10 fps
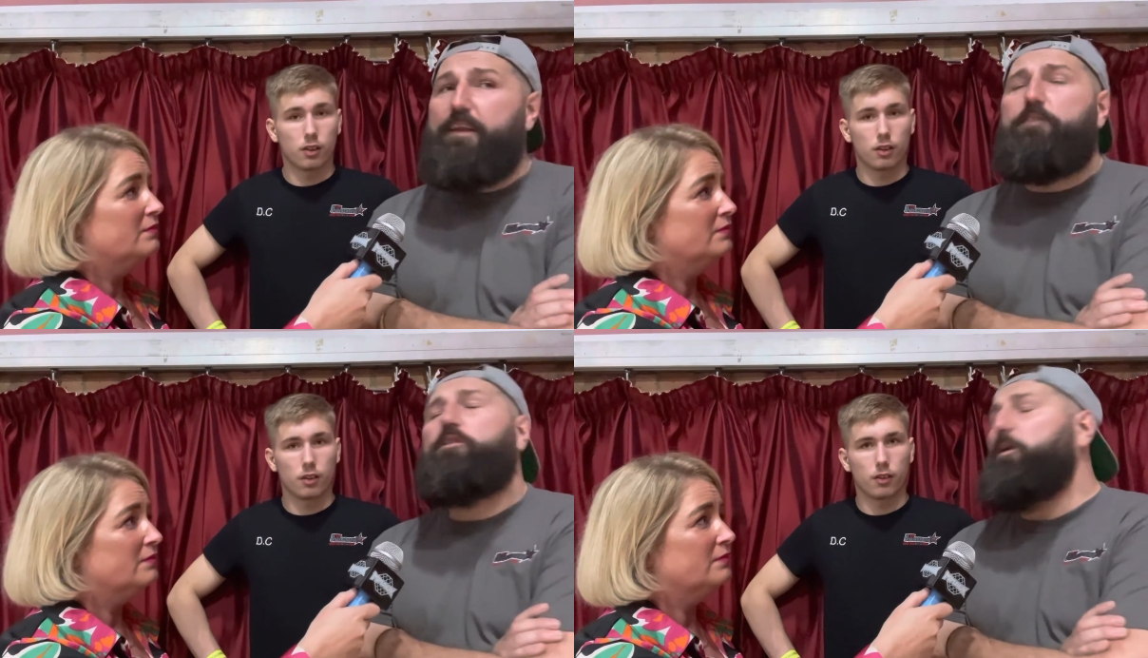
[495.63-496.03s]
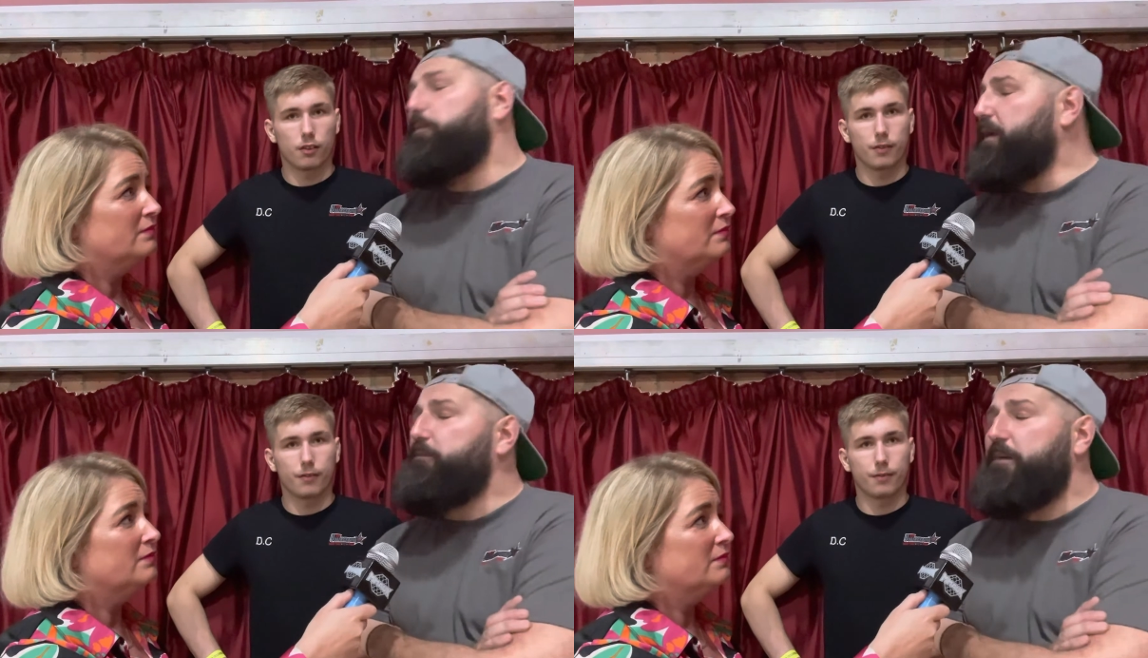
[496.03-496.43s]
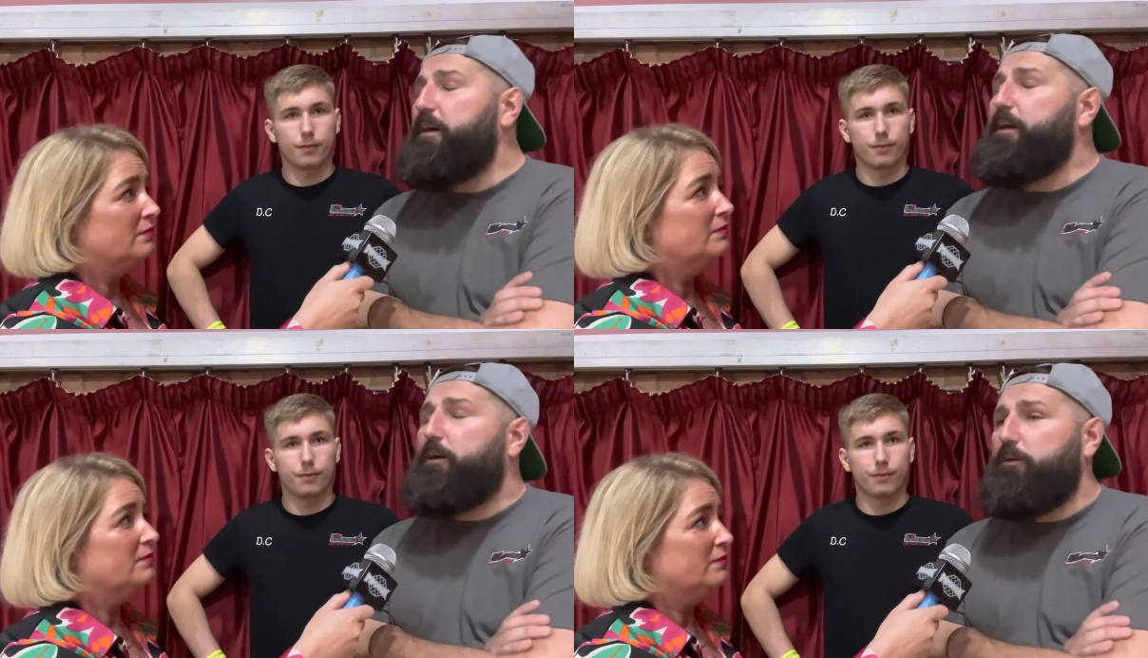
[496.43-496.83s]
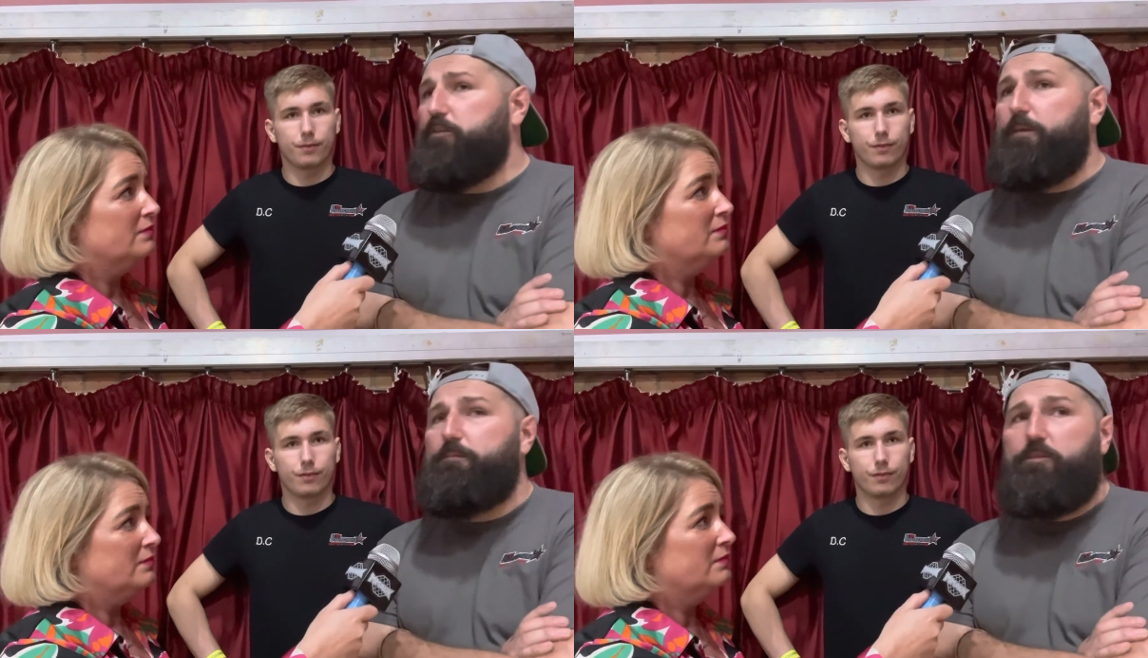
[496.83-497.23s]
Speaker 1: There's so many really good
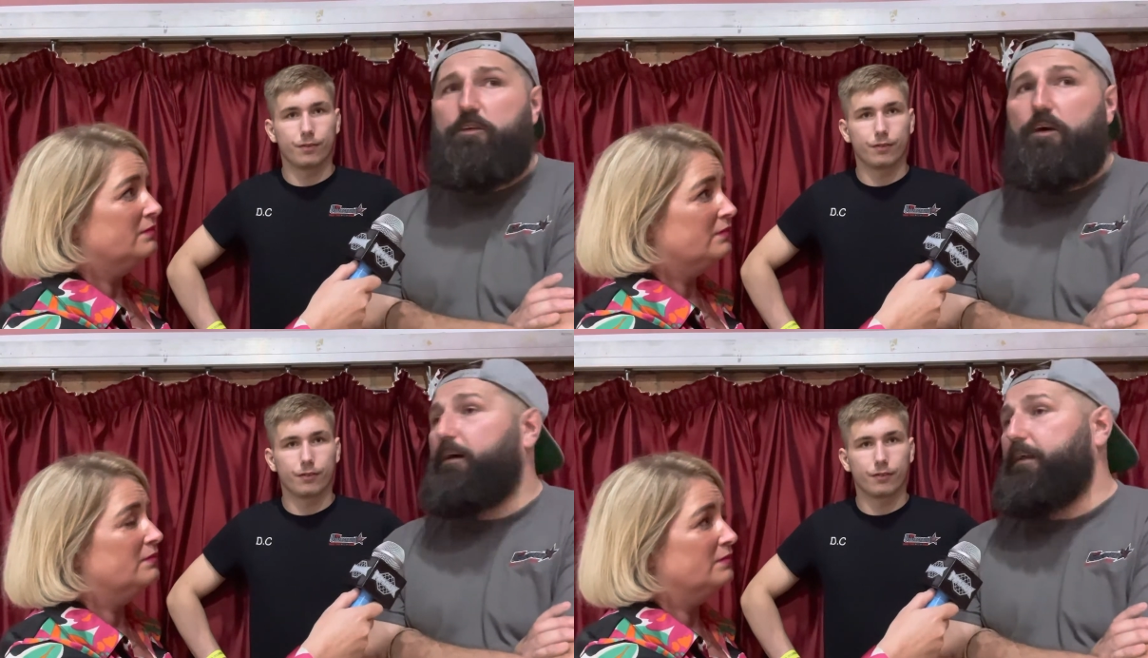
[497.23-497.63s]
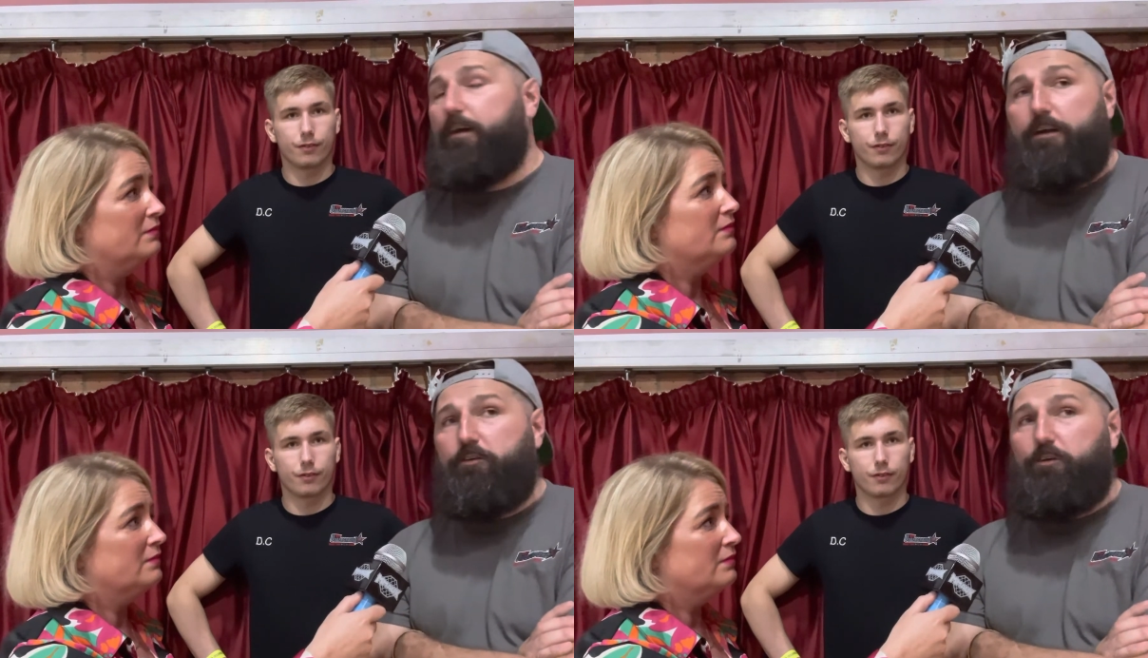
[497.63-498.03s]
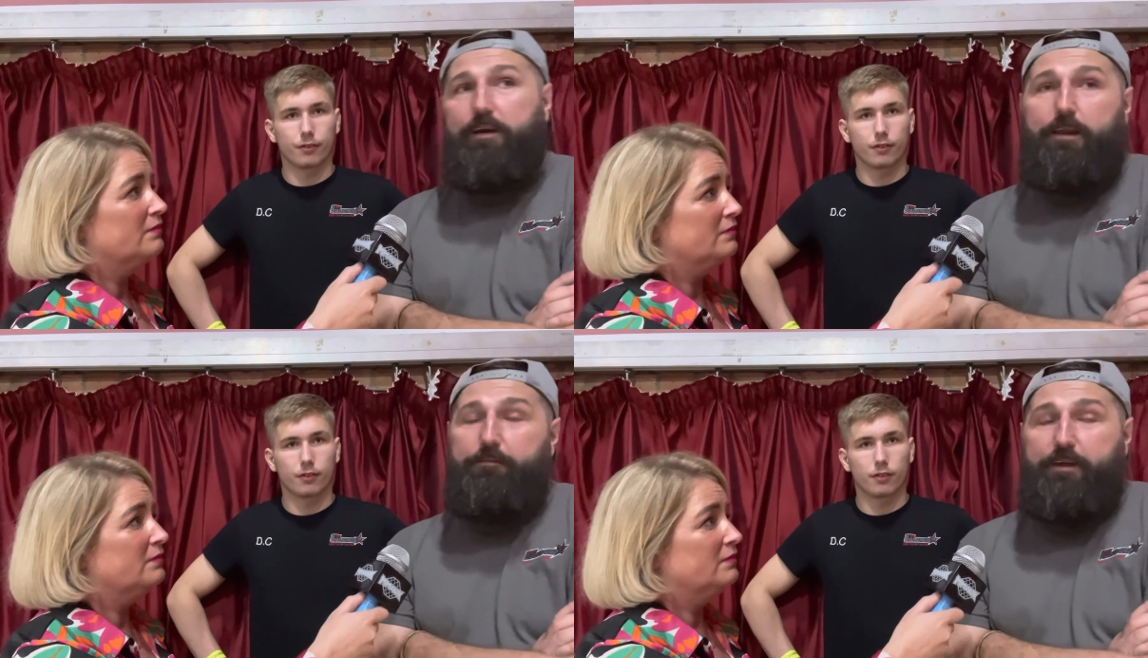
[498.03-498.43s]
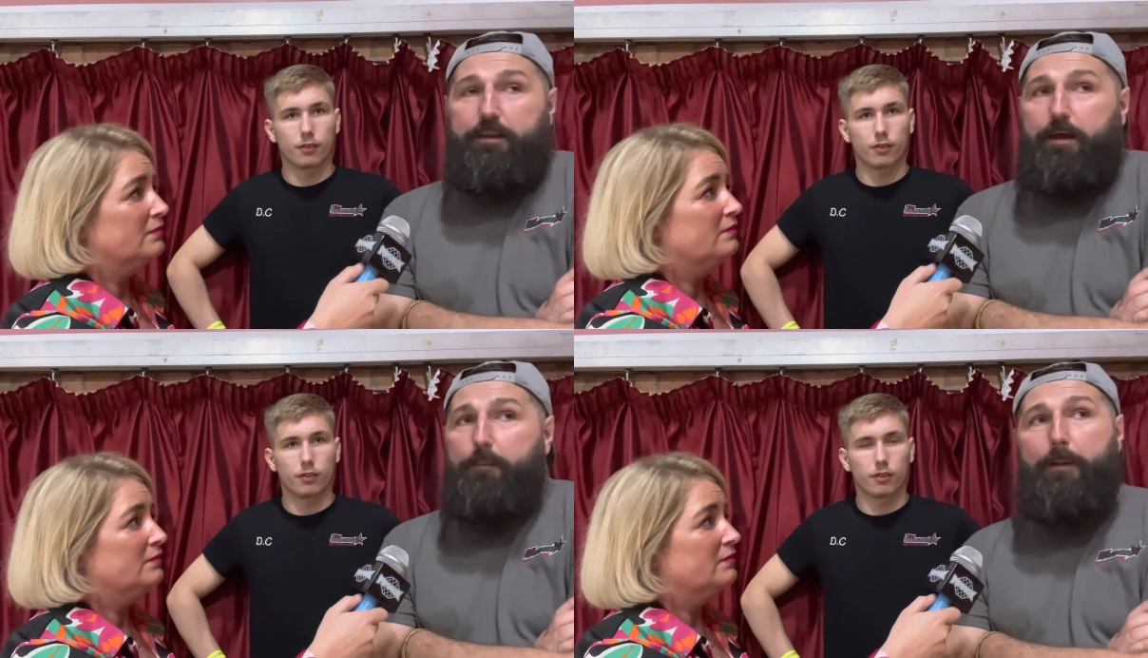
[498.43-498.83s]
gyms around the country, and I
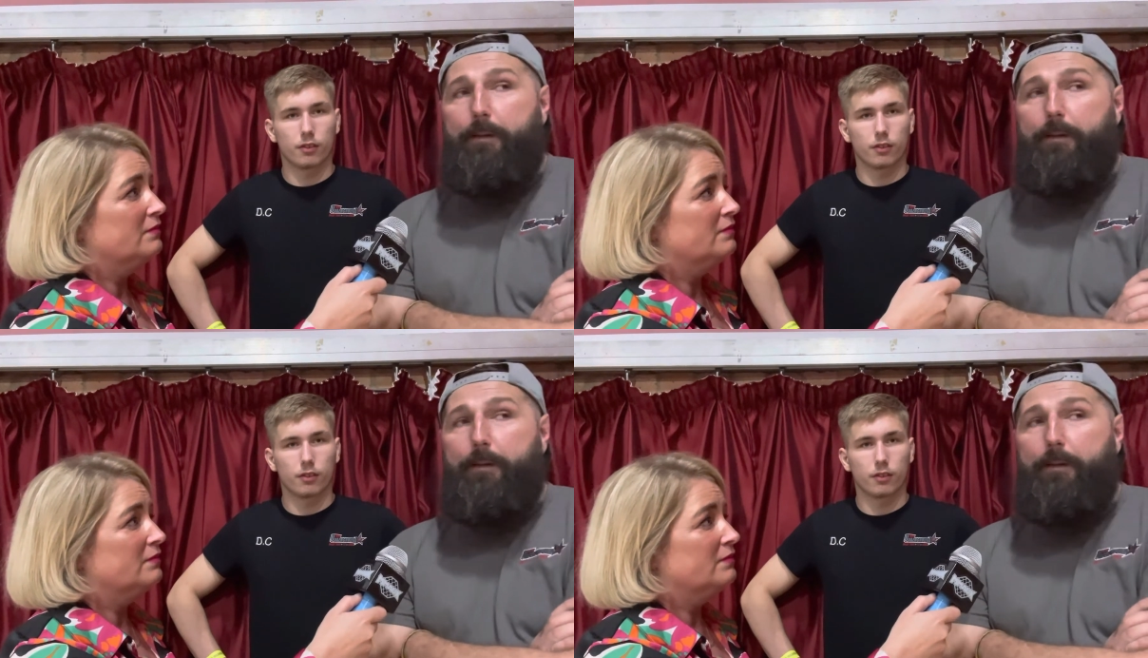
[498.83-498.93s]
think that